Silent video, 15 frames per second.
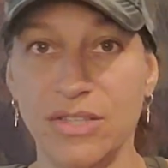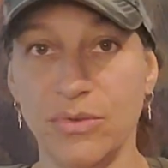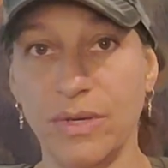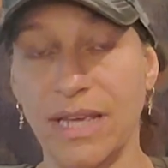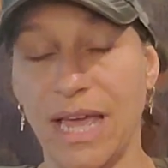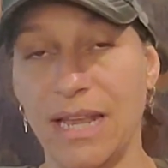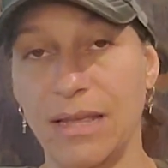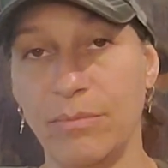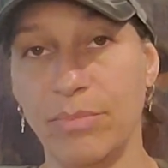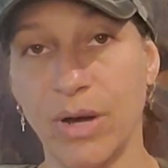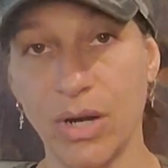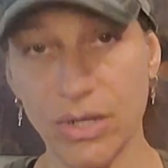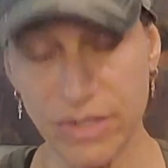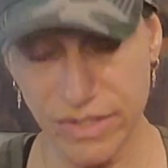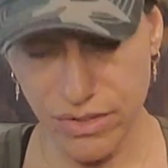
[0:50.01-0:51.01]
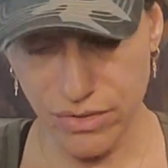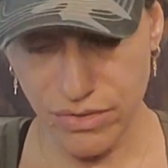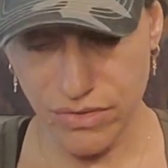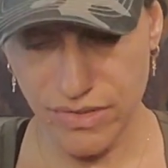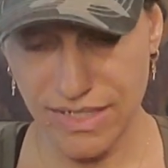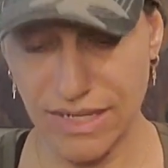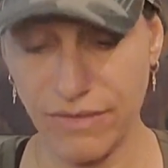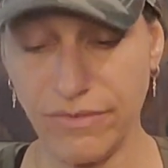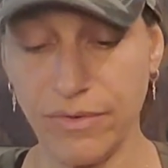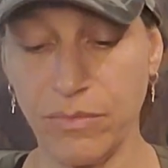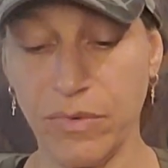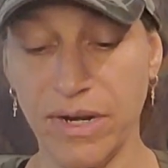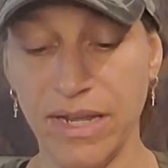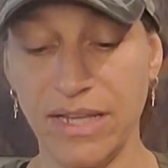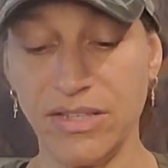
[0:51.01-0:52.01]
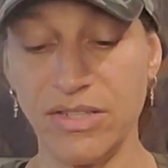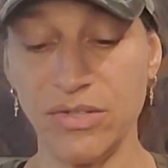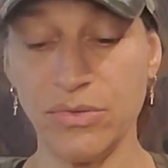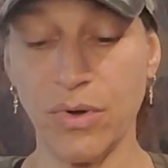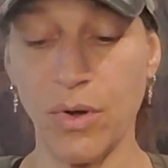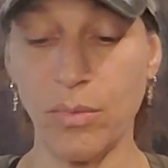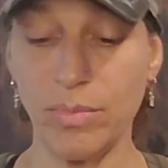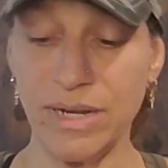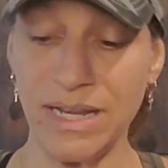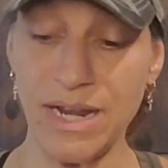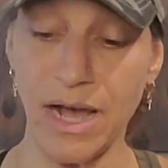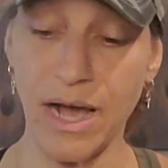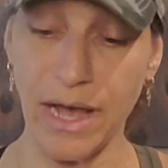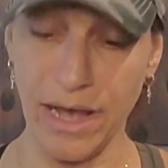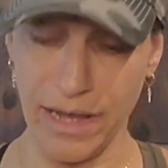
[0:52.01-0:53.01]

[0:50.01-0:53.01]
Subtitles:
doing any personals. If and when I do open it